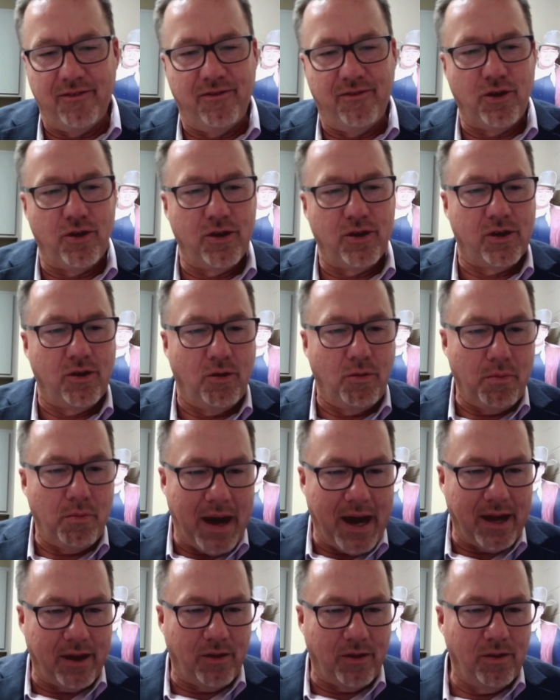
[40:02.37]
a vertical
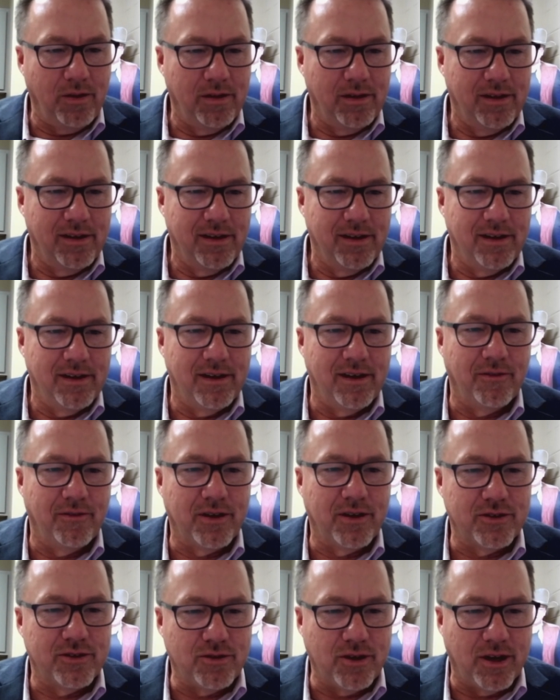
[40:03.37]
model
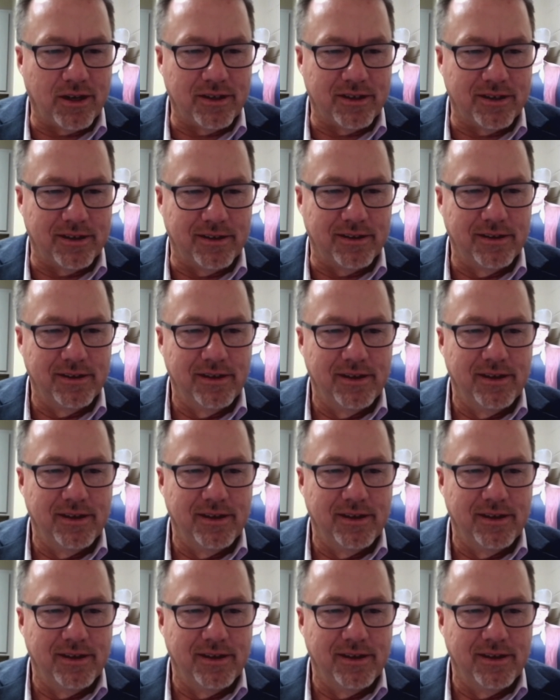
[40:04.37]
of construction,